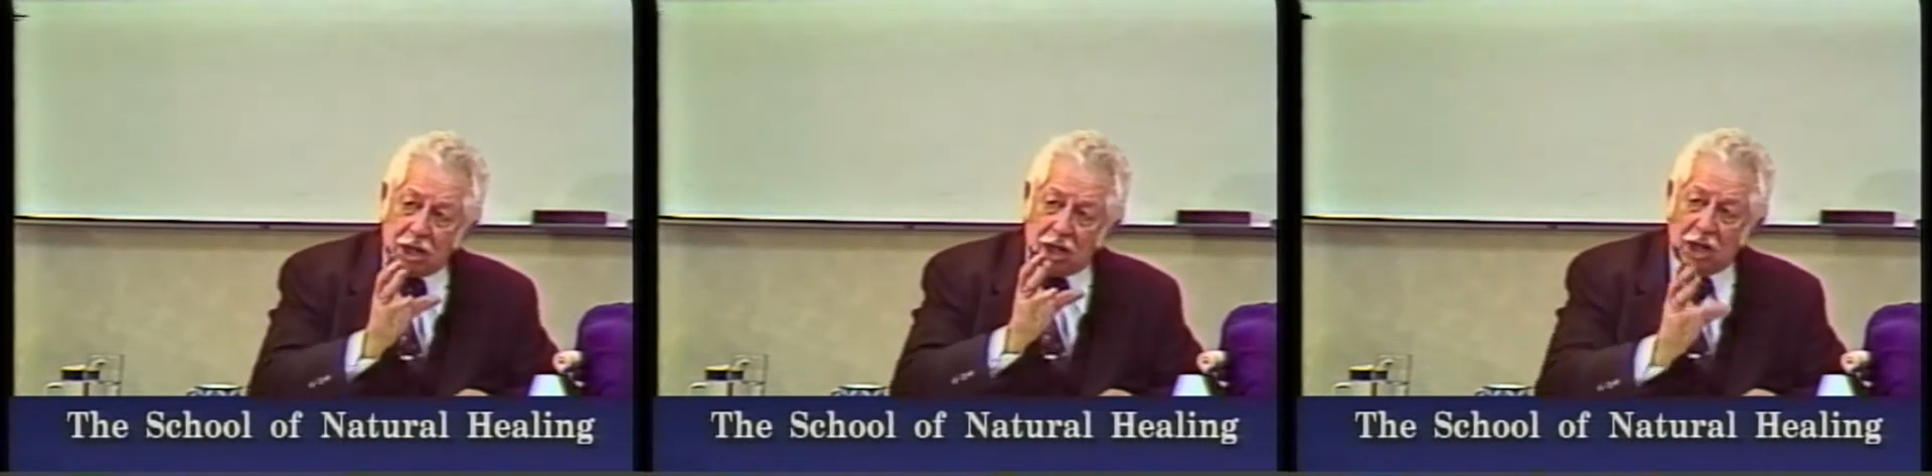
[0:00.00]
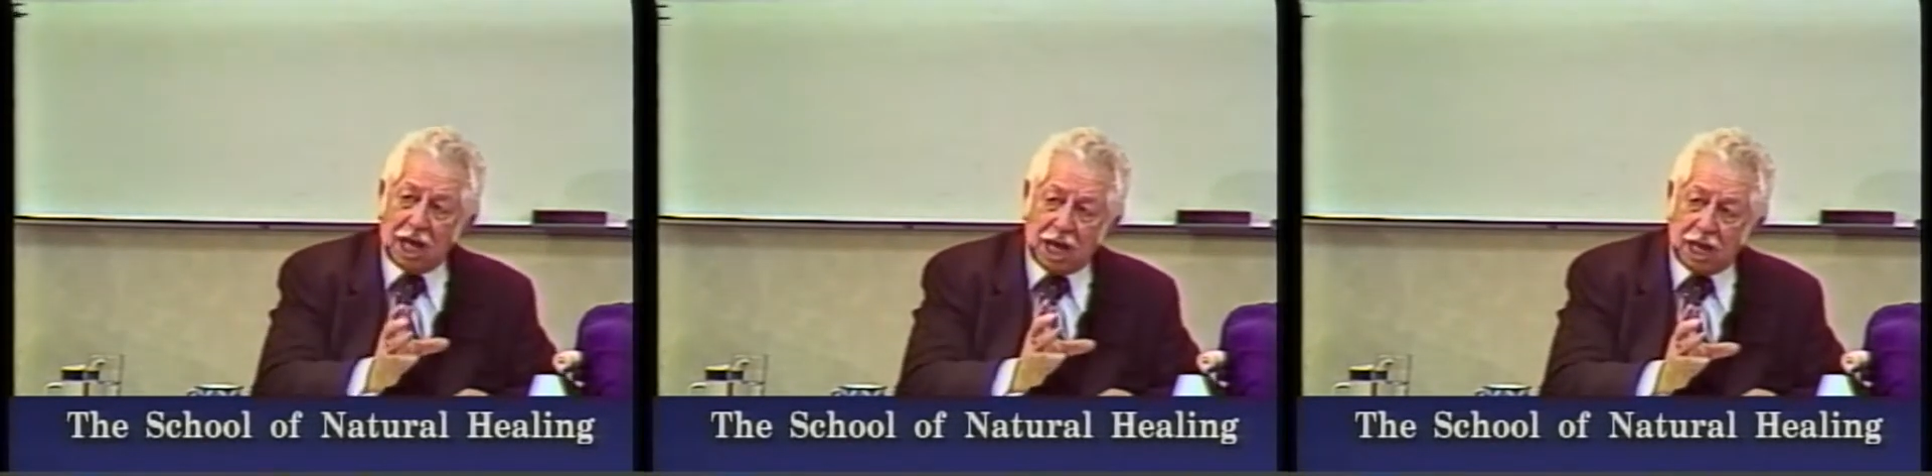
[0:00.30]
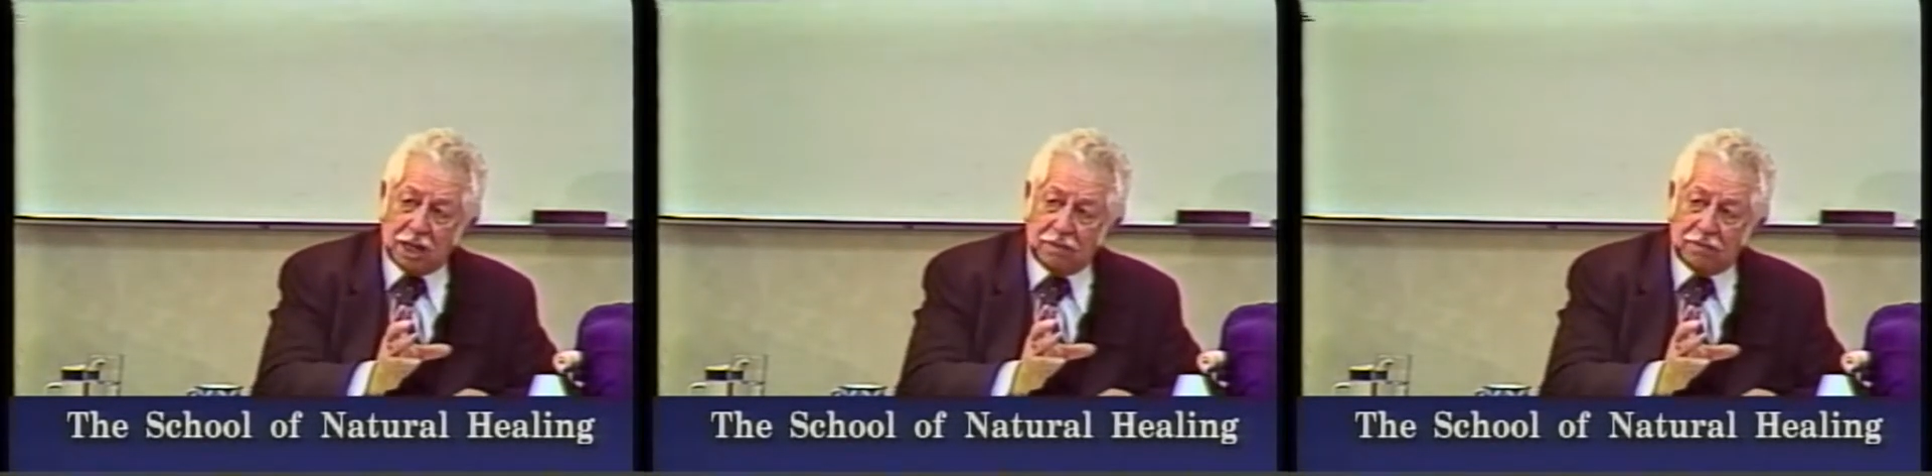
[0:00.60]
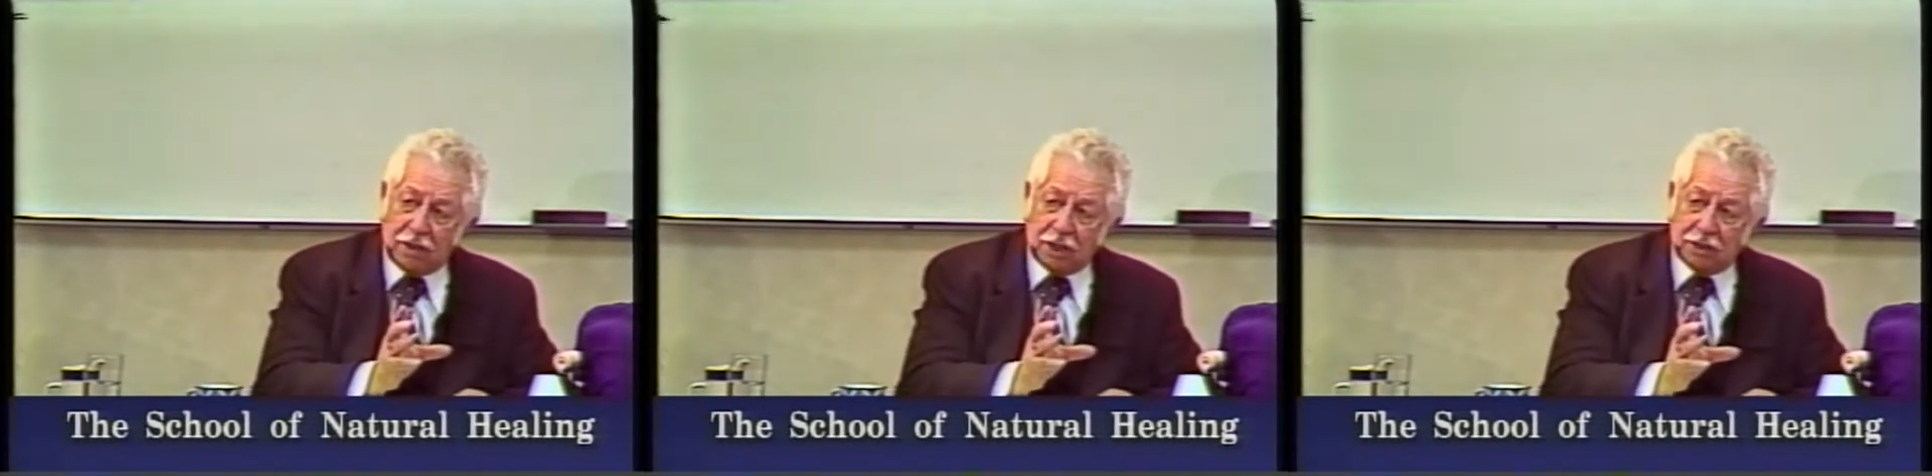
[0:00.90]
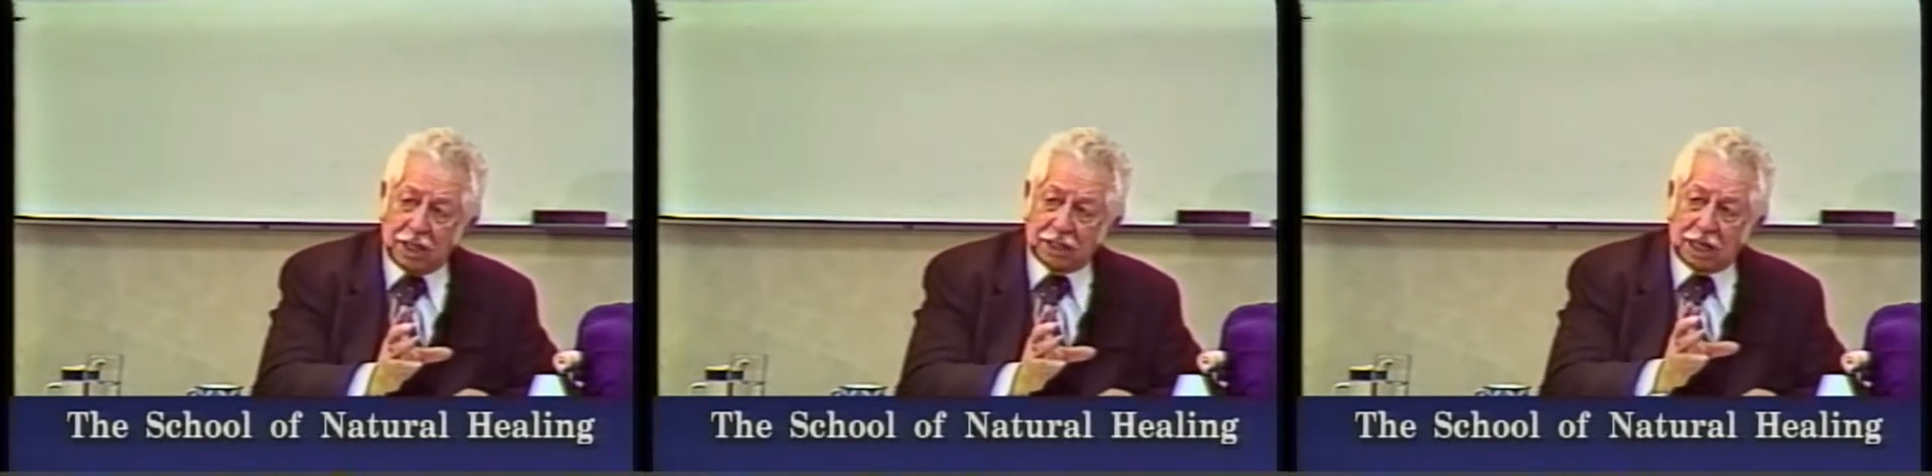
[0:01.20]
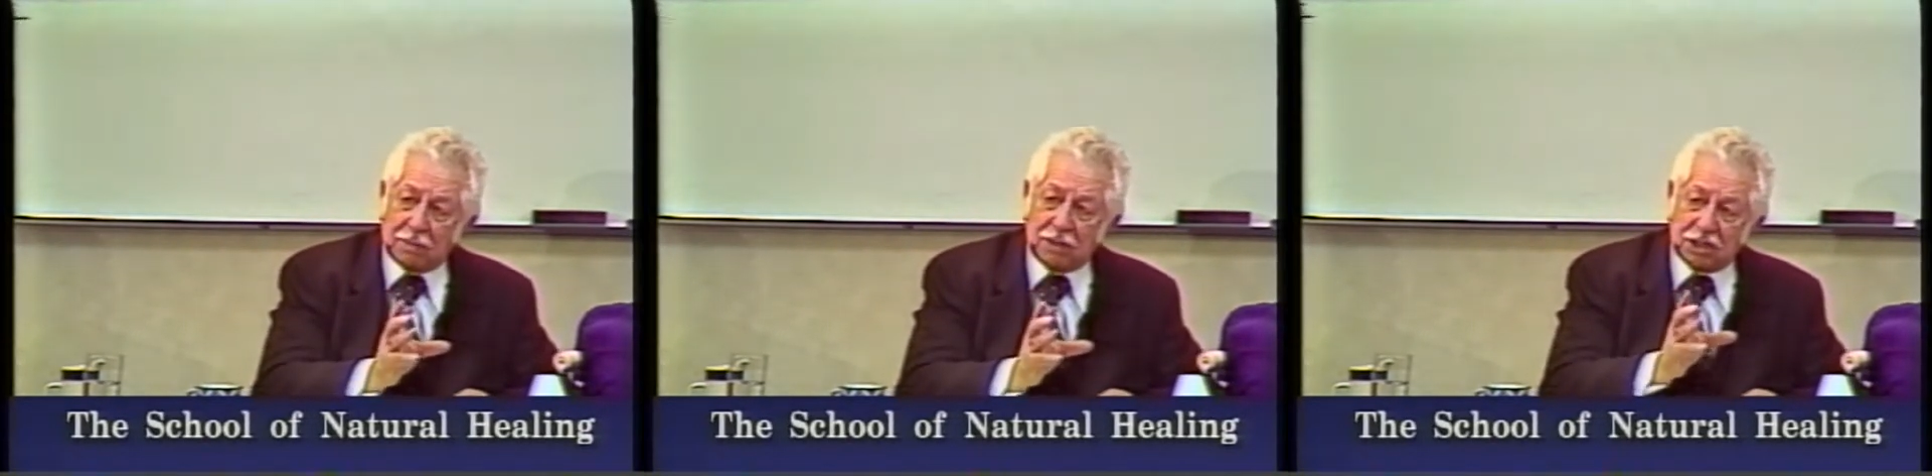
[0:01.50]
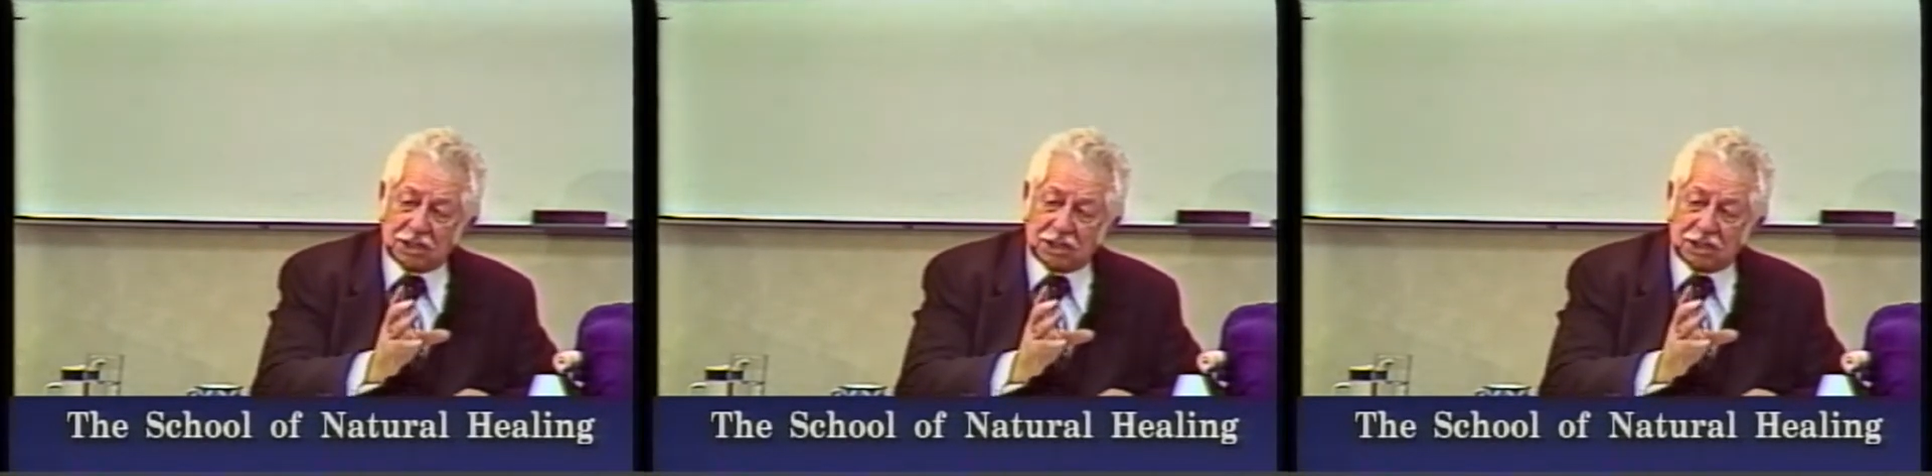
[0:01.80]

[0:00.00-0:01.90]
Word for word: live, that can be